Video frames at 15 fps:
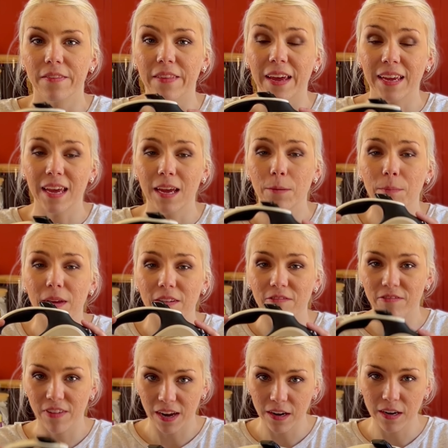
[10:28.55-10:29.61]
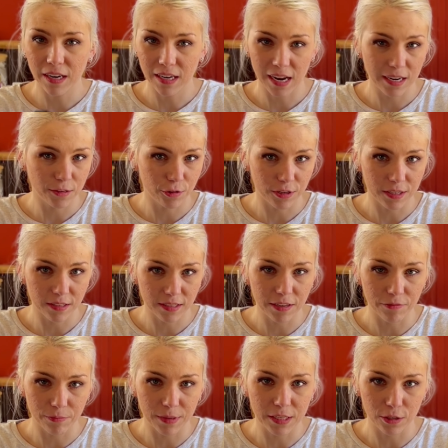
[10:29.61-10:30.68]
They can be very dangerous
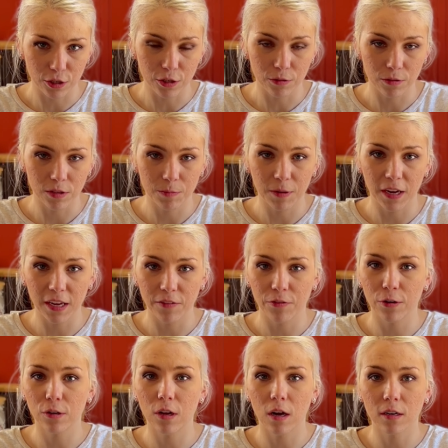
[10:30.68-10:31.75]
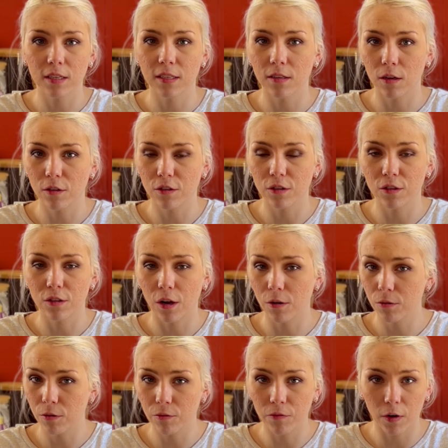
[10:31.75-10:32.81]
if misused, but if your dog is under
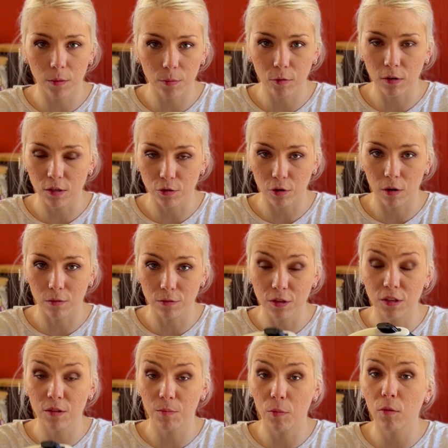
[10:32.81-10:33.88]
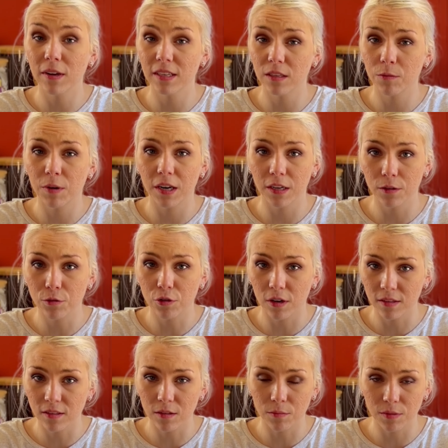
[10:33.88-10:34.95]
total verbal control to the point to where you
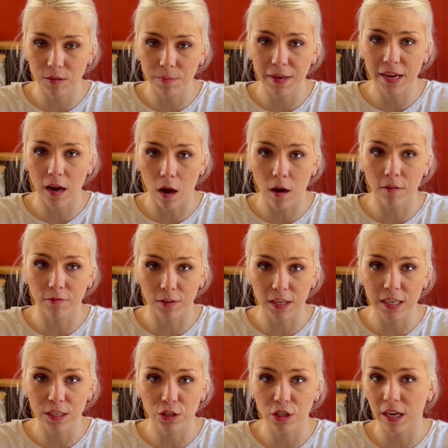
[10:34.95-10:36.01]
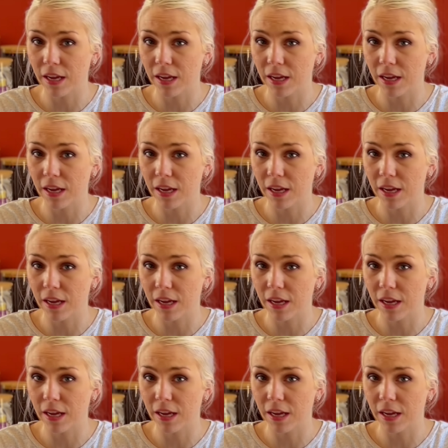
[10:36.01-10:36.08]
trust them to be off leash,